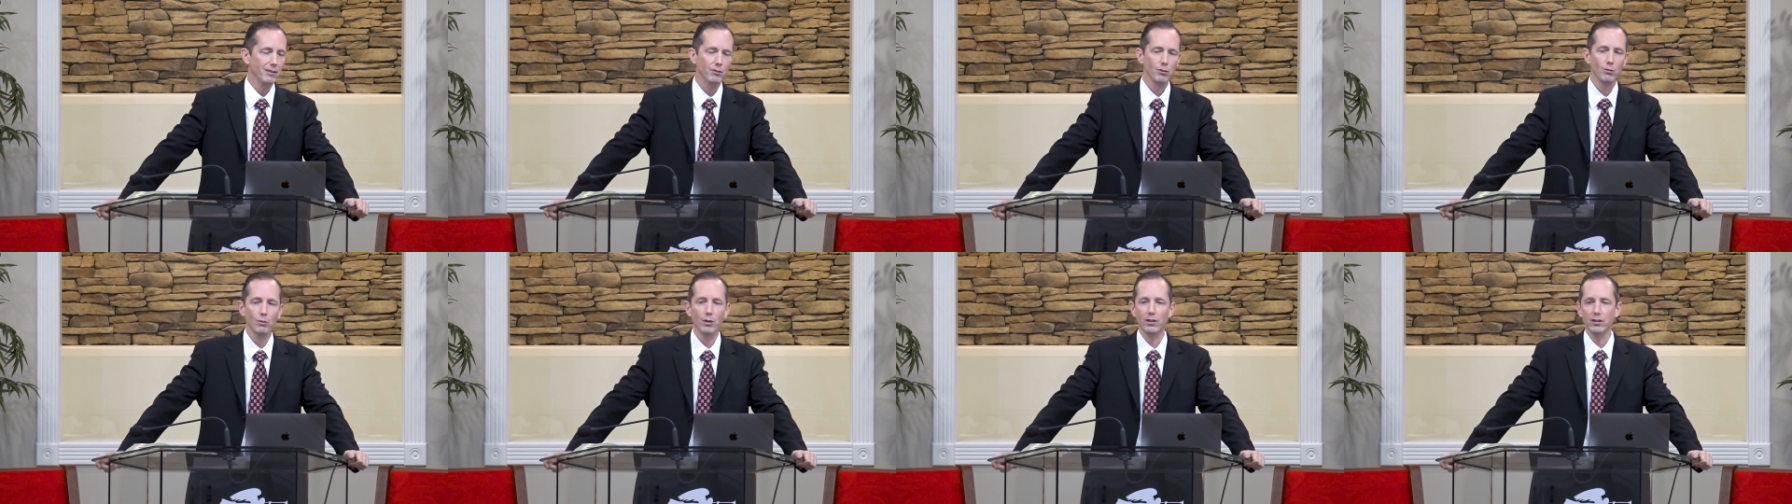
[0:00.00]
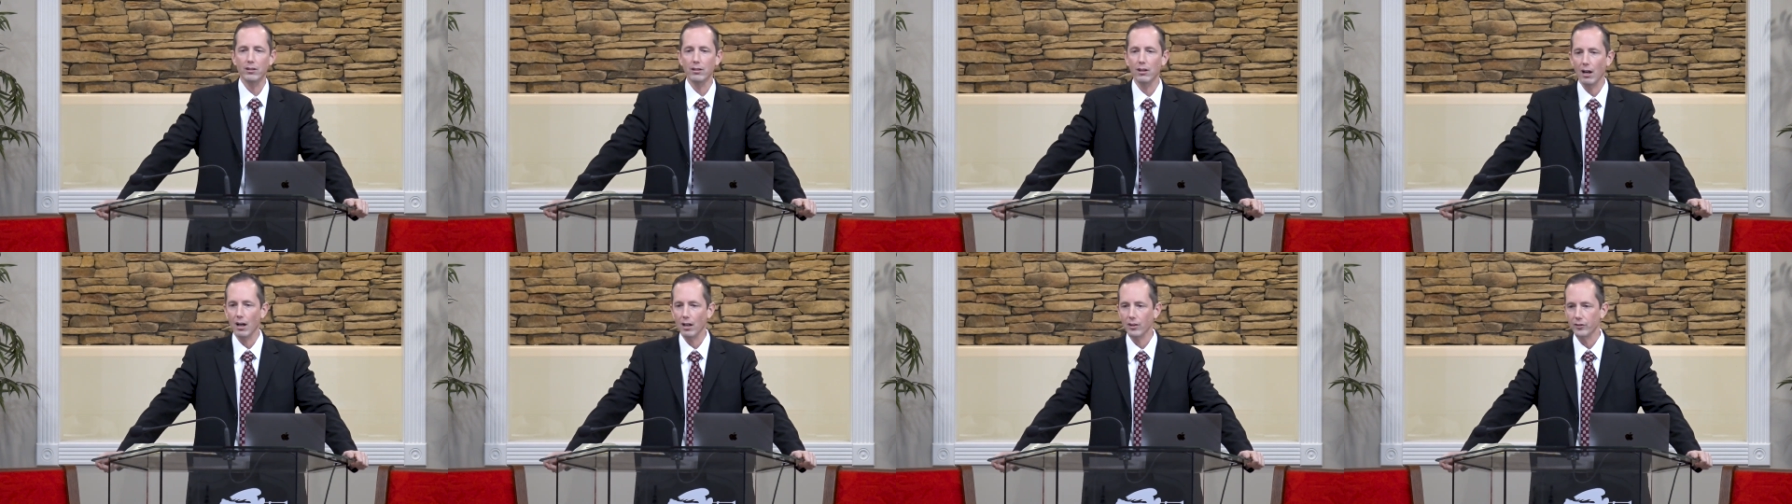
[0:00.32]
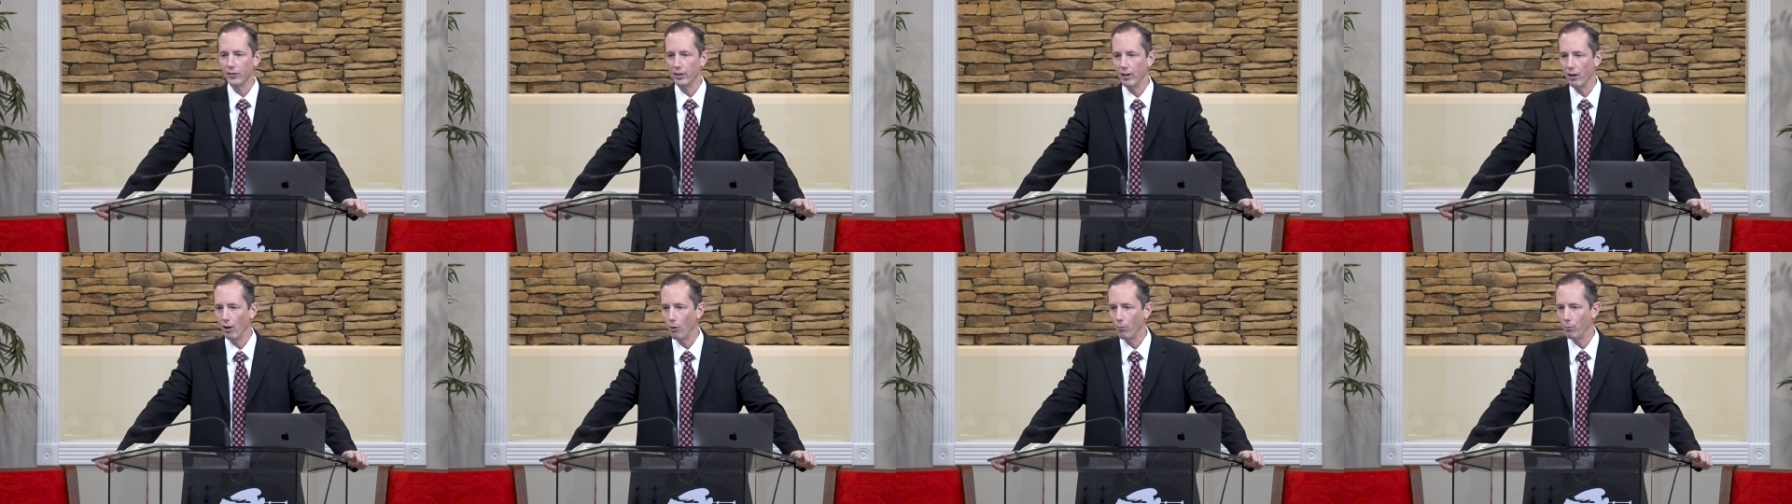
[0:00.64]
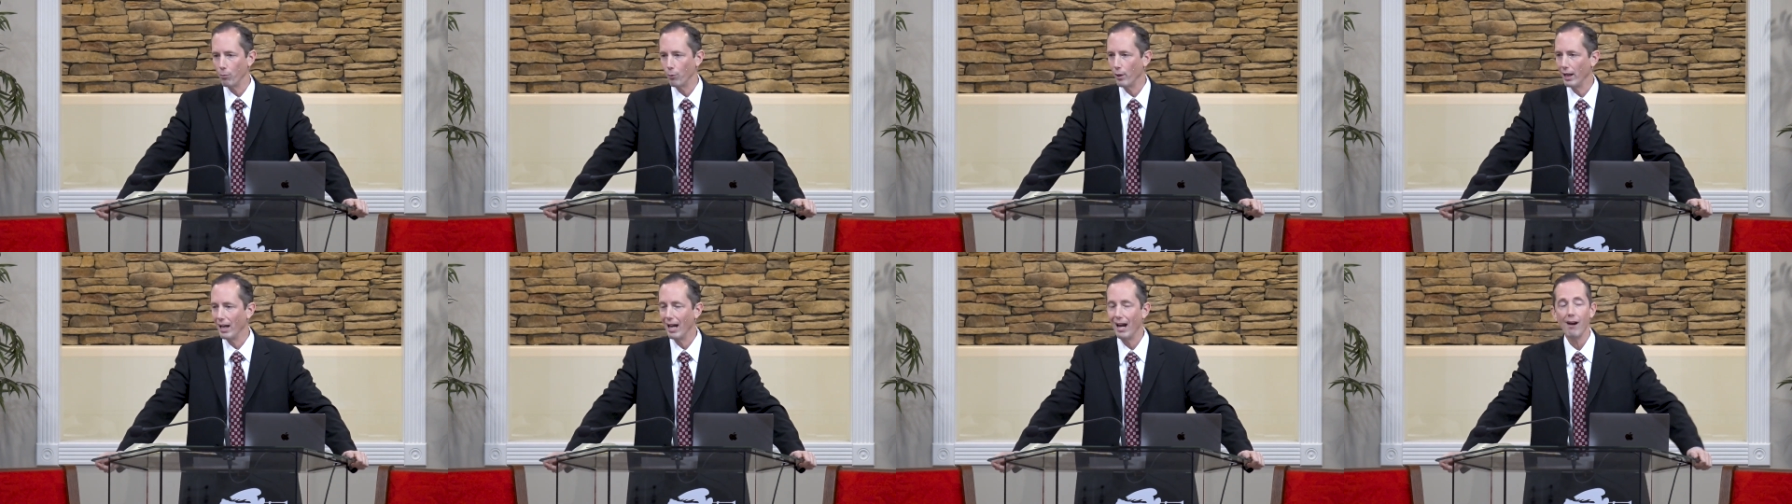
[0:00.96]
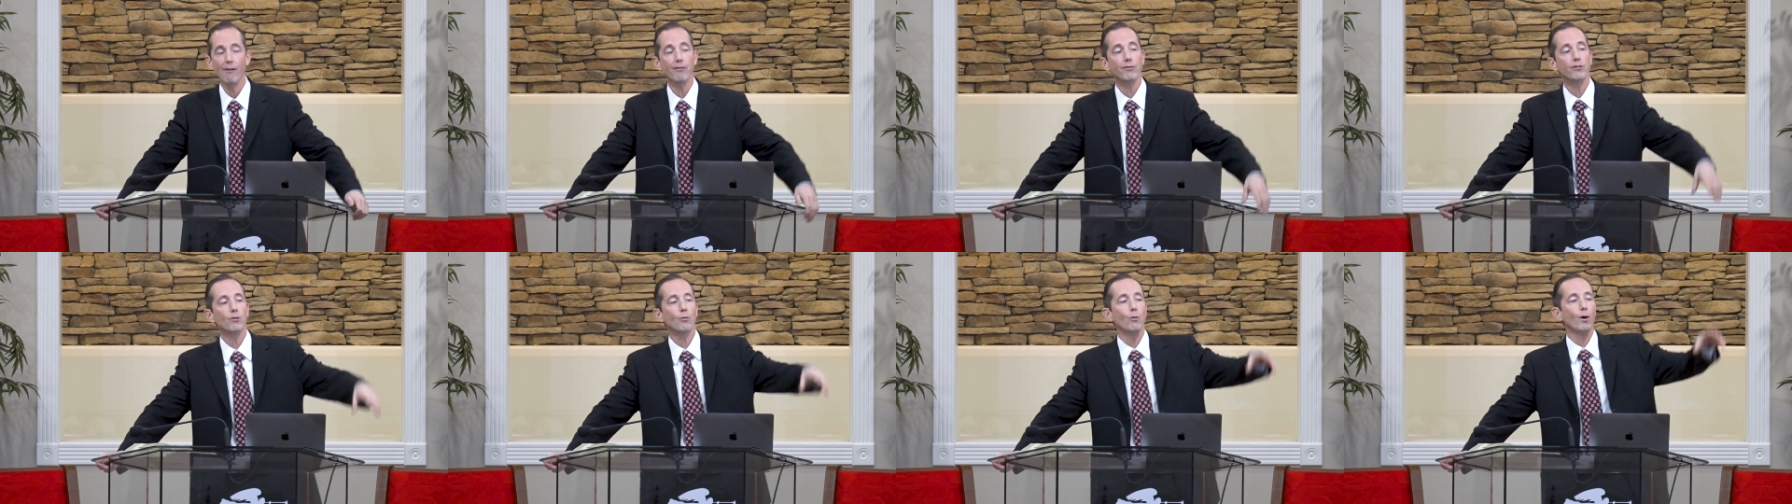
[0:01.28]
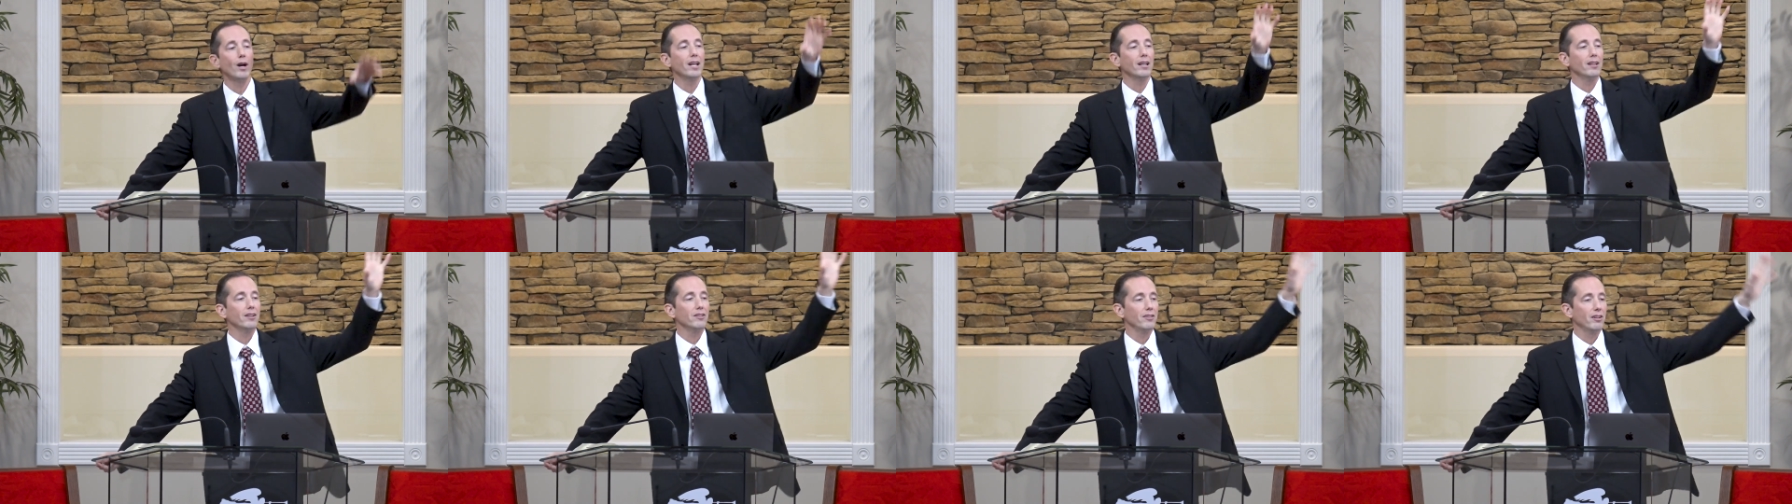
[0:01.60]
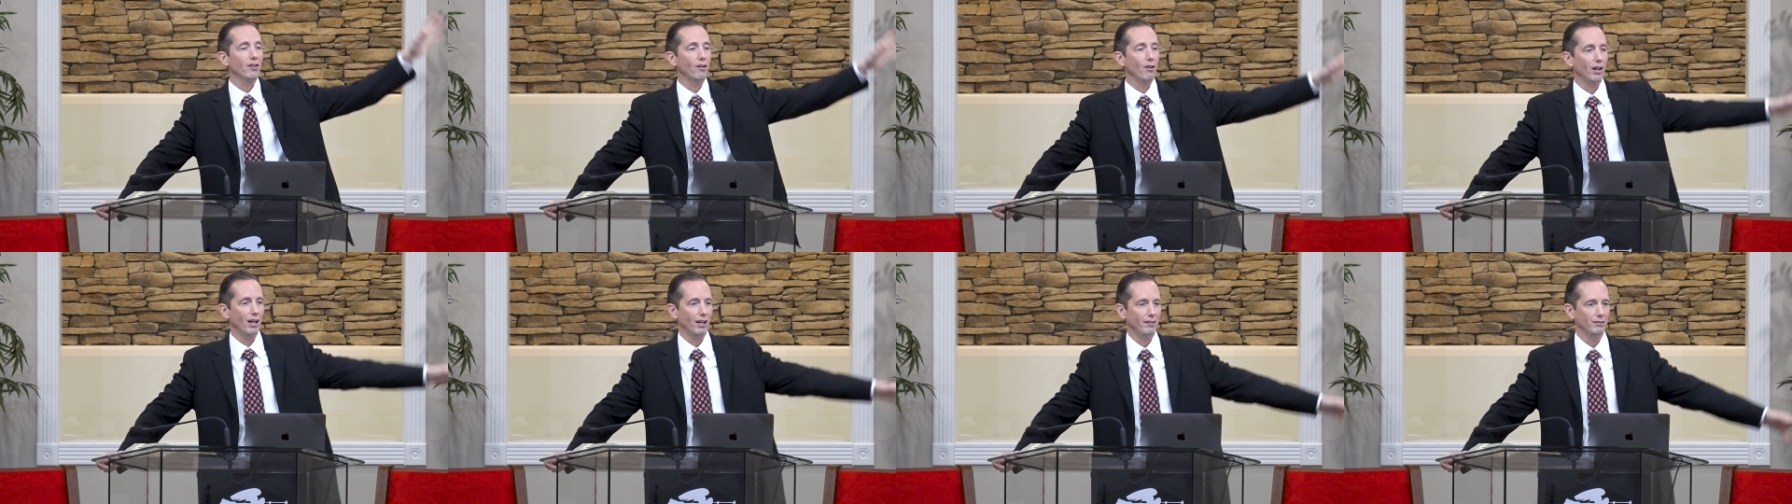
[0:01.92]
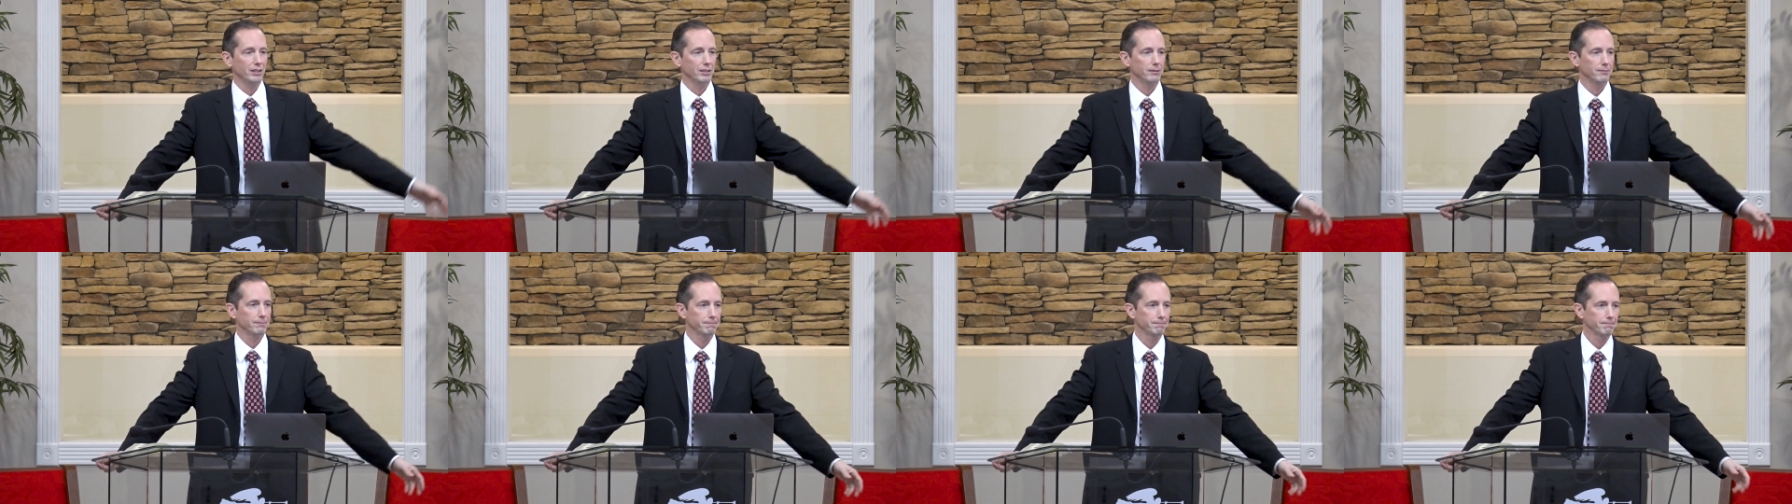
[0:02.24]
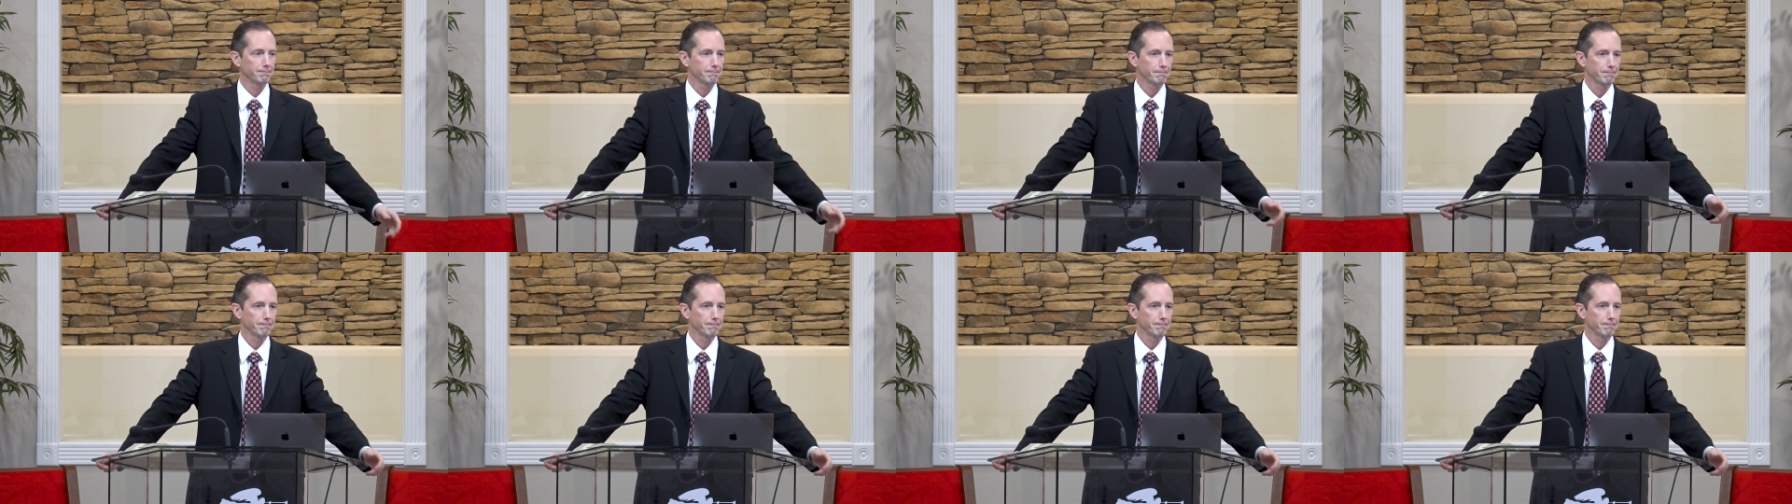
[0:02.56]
even with God's help. We have to wait until heaven.